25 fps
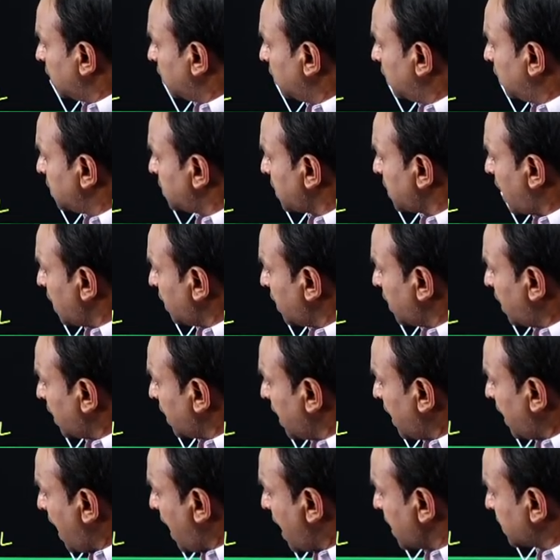This on the
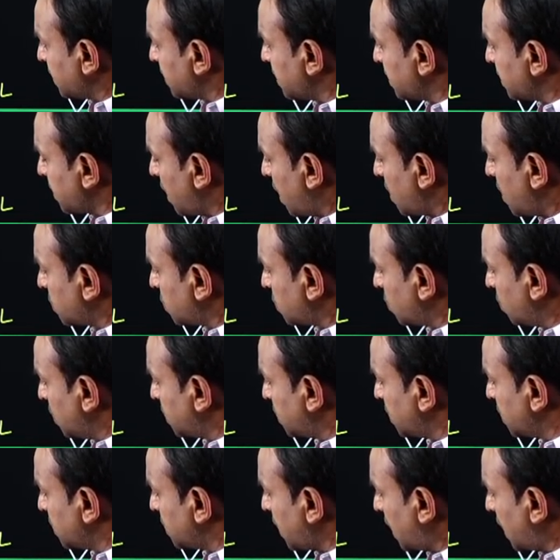real axis also,
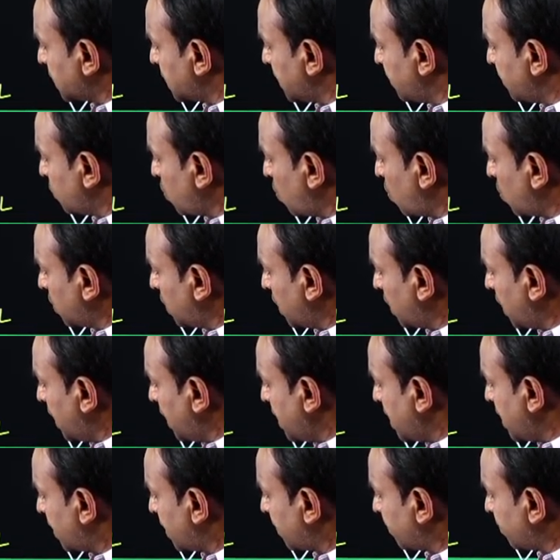this is asymptote three
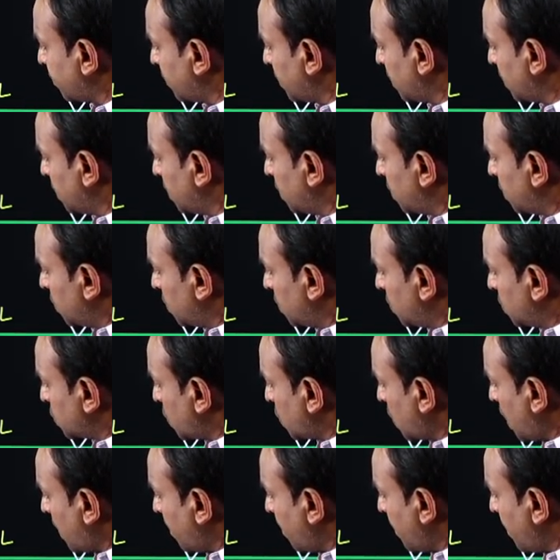here.
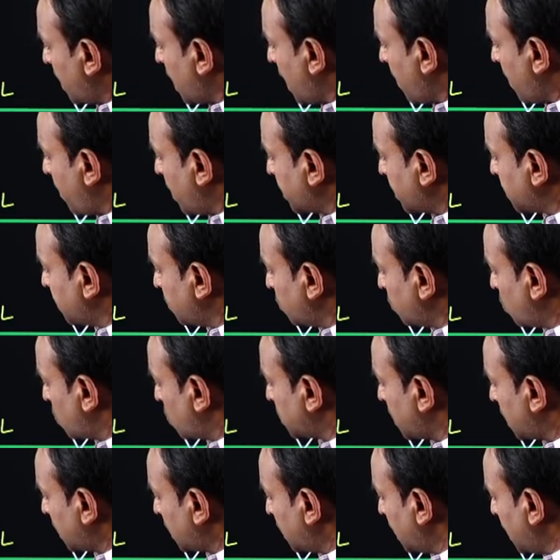So, number of
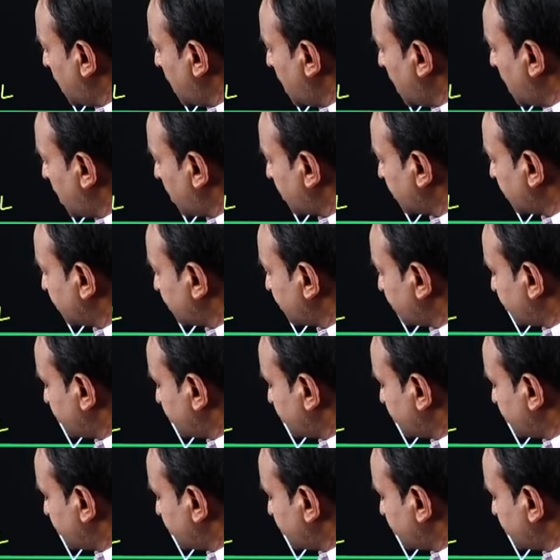asymptotes are three here.